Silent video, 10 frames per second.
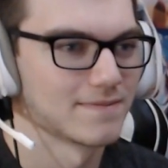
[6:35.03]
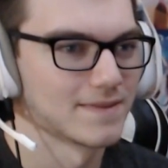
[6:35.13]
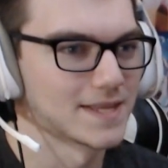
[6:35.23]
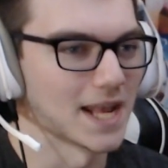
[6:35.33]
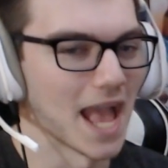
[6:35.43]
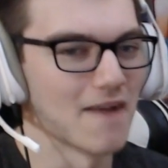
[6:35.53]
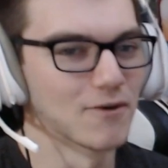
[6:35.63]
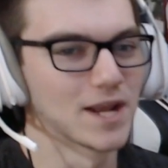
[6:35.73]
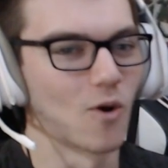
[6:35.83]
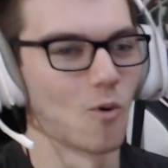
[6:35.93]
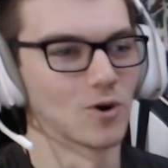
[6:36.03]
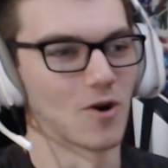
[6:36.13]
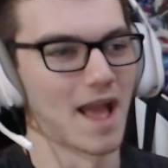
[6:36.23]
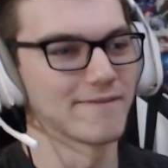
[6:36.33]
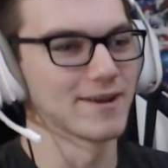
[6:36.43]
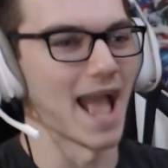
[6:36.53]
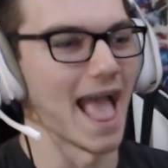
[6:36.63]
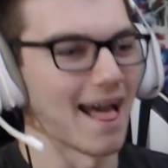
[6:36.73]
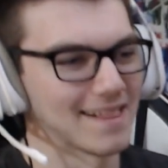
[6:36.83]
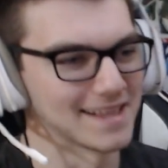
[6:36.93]
It's like every corner, every
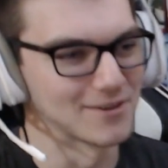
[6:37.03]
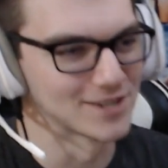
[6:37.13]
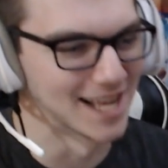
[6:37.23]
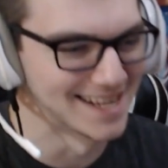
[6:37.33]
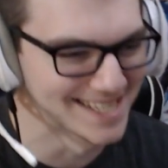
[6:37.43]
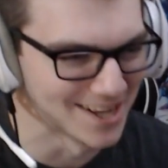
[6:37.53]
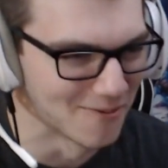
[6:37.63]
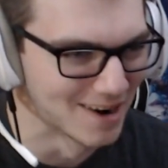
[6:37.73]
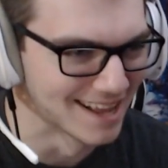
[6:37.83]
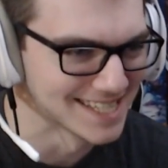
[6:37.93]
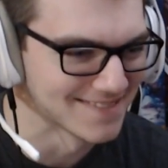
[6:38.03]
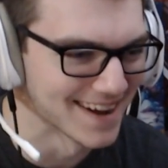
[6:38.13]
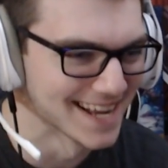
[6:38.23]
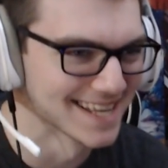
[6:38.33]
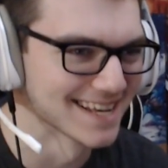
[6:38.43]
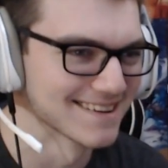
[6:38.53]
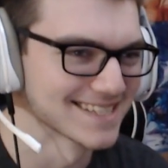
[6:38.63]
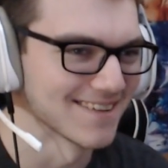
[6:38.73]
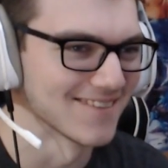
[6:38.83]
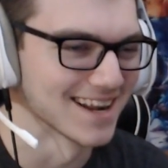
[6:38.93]
alley, there's like someone else waiting and
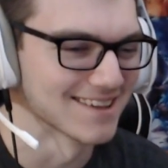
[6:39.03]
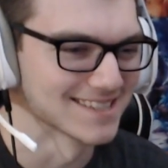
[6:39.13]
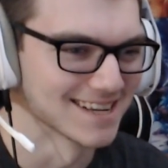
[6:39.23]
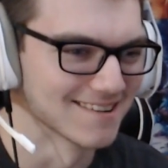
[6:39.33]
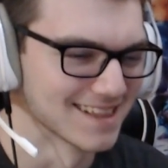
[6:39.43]
someone else here.